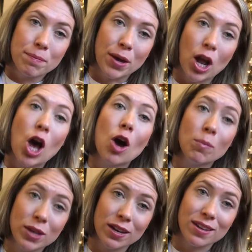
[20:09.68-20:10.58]
But
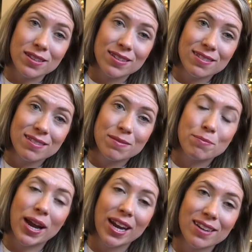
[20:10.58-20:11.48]
Home Goods,
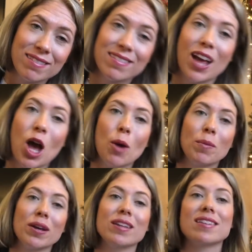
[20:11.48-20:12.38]
Man,
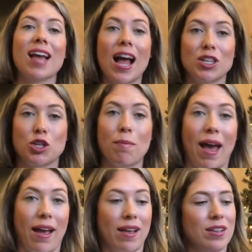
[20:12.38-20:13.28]
Home Goods got your
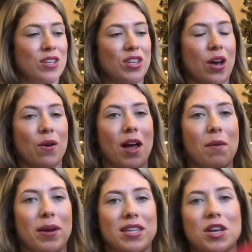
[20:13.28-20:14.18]
back. So
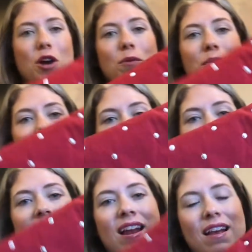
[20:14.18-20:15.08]
I went to Home
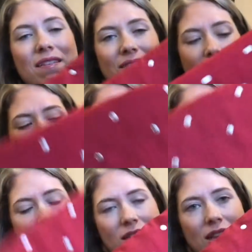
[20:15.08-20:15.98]
Goods and I
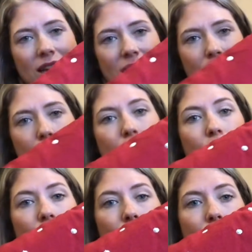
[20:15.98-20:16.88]
found this
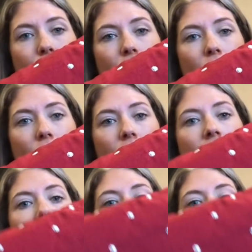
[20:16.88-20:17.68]
beautiful,